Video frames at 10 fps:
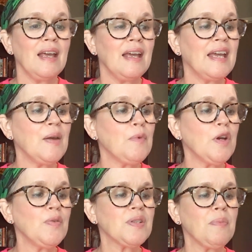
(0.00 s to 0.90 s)
He
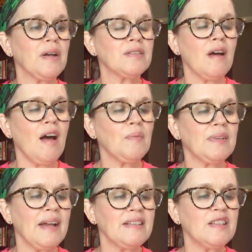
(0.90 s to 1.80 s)
moves among Tom
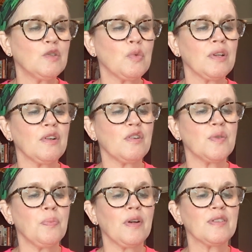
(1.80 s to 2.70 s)
Clancy
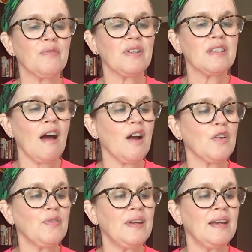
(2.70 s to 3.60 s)
thrillers, books on
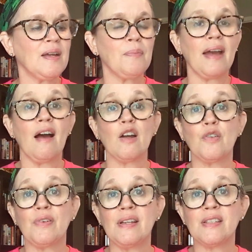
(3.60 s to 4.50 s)
photography, and
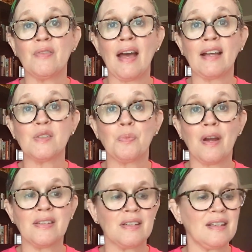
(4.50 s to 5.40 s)
biographies of
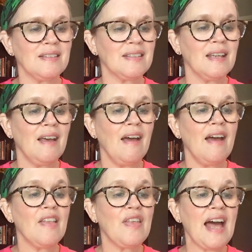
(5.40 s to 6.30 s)
ex-presidents.
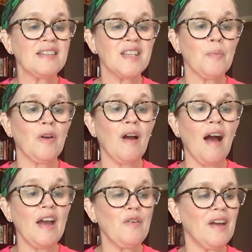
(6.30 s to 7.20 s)
That summer,
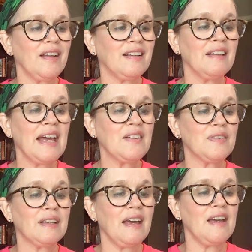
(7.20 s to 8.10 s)
I read Clan of
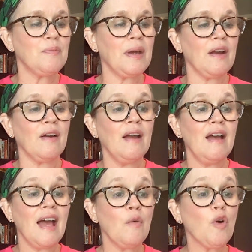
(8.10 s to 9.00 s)
the Cave Bear
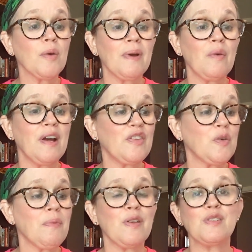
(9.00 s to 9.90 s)
and worked my way
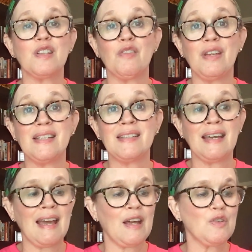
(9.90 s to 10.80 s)
through most of the
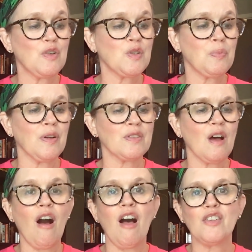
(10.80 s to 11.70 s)
V.C. Andrews books,
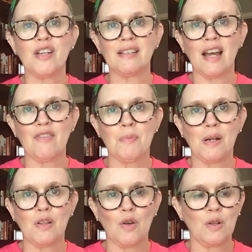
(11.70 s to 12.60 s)
all checked out from
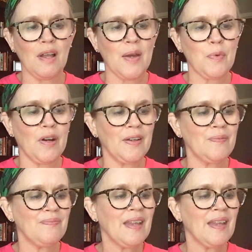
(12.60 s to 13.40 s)
our local library.